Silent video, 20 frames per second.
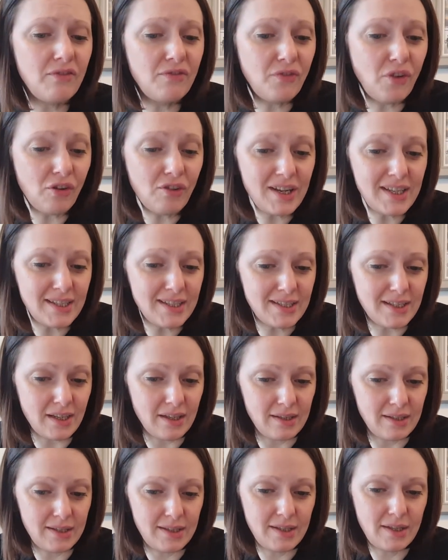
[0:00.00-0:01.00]
For
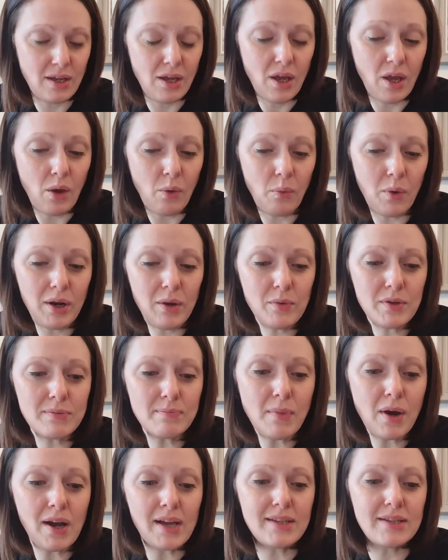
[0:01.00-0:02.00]
instance, when it was
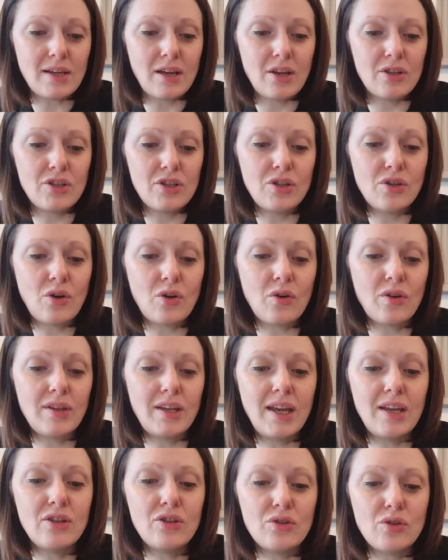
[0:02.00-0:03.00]
my turn to knock on
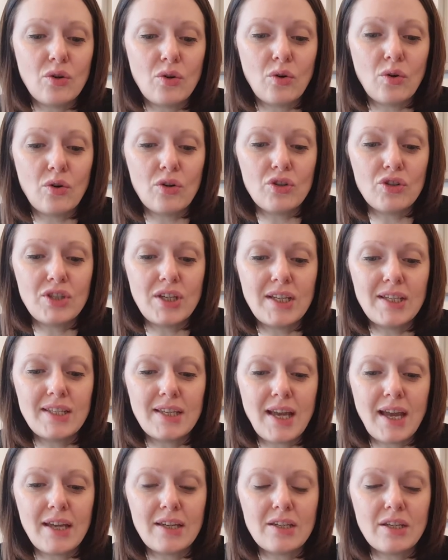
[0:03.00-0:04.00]
the inn door, she
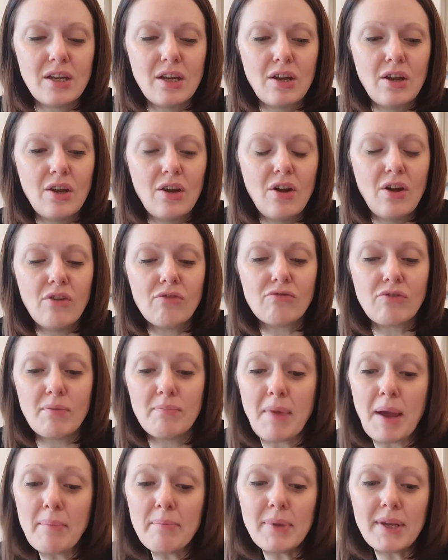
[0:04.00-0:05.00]
said,
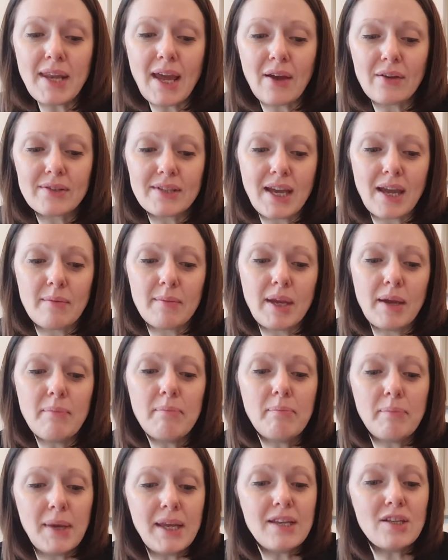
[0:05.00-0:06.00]
Remember now,
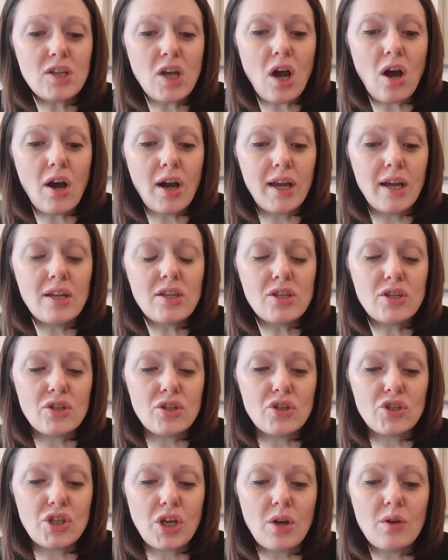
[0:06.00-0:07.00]
Damien, be tired.
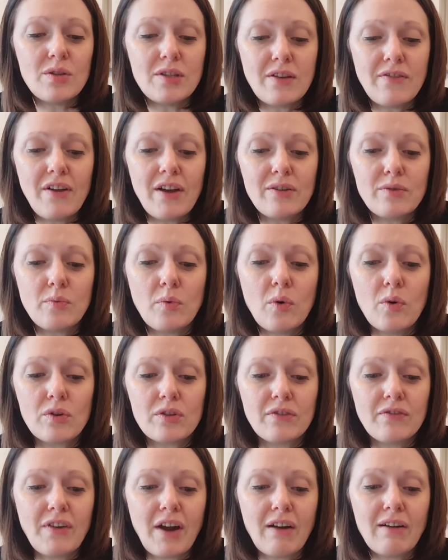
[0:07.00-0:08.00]
St Joseph had
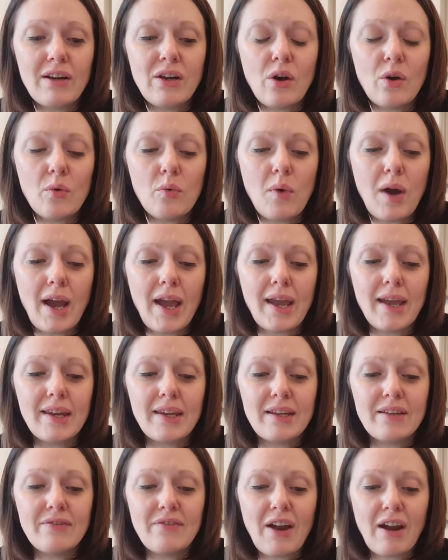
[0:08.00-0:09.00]
walked a very long way and
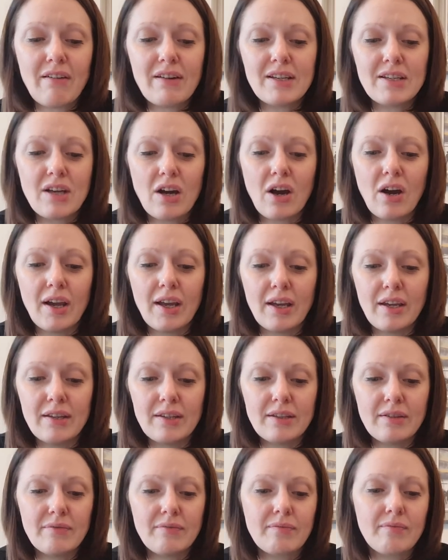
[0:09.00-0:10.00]
he's very tired.